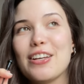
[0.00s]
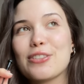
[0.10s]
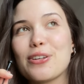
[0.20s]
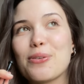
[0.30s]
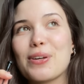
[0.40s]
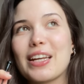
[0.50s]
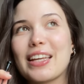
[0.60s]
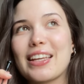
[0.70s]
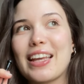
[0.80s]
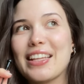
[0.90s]
So I don't want
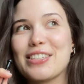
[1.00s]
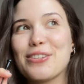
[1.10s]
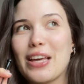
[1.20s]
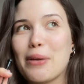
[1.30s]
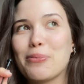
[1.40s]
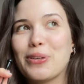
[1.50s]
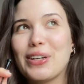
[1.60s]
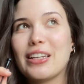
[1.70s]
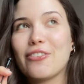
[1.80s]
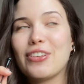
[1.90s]
to get to that
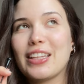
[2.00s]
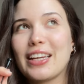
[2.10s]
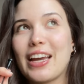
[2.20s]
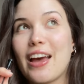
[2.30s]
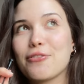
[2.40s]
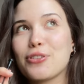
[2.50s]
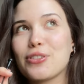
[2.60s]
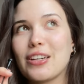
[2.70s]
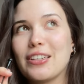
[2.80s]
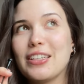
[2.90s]
point. I feel like I have to
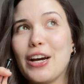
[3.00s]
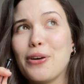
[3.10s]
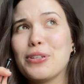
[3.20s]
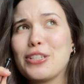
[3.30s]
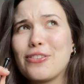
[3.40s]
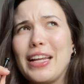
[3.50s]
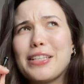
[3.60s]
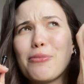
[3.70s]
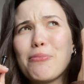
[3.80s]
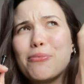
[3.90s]
start now, which
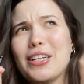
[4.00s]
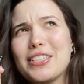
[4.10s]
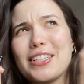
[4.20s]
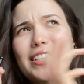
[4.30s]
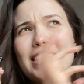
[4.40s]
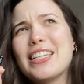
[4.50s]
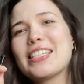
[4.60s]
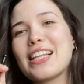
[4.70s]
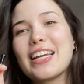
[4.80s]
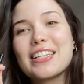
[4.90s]
creates more pressure, and
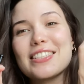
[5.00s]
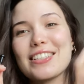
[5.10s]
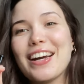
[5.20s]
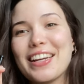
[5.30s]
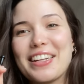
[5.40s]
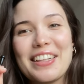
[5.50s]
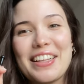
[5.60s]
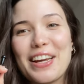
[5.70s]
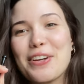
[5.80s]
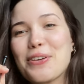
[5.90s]
it's like a cycle
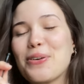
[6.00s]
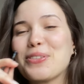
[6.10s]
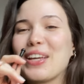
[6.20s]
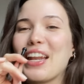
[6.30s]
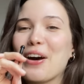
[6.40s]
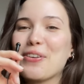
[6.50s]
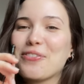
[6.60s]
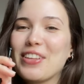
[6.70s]
and I don't know how to get out of